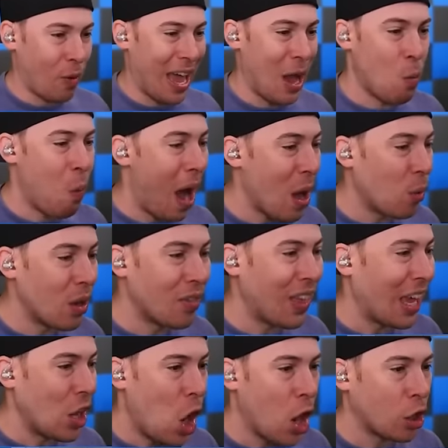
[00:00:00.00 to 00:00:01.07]
Okay, why wouldn't
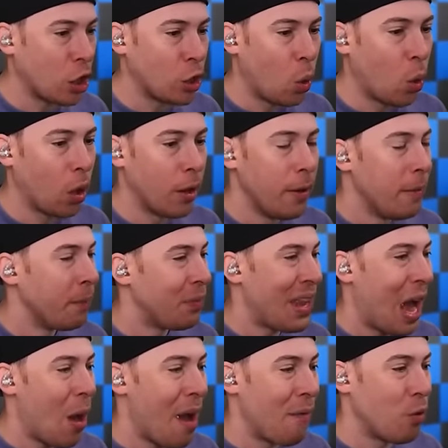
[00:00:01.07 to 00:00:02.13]
they lock the door?
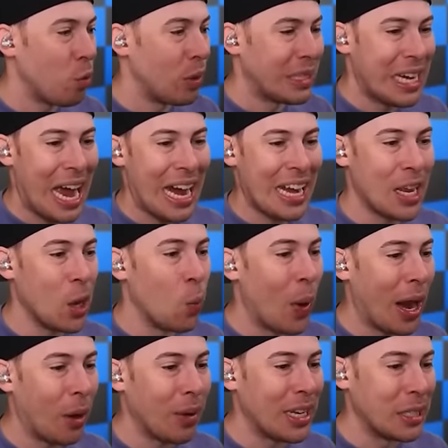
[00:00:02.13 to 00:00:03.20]
Now everyone's hiding.
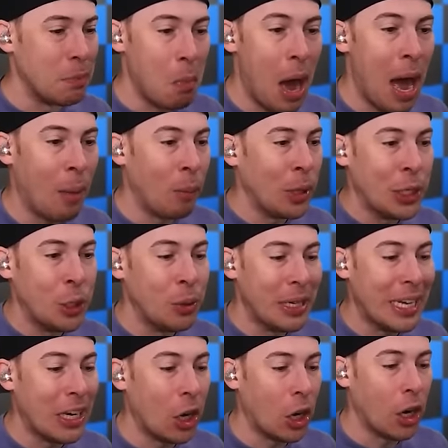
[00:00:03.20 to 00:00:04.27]
Where is mom when you
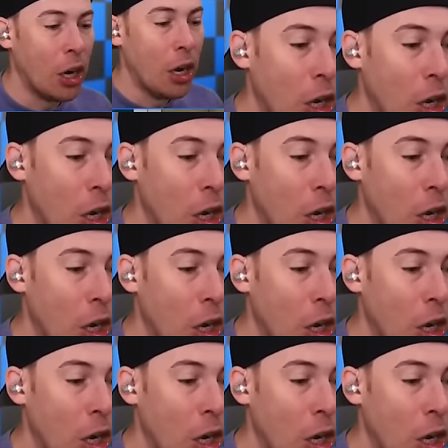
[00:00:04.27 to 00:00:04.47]
need her?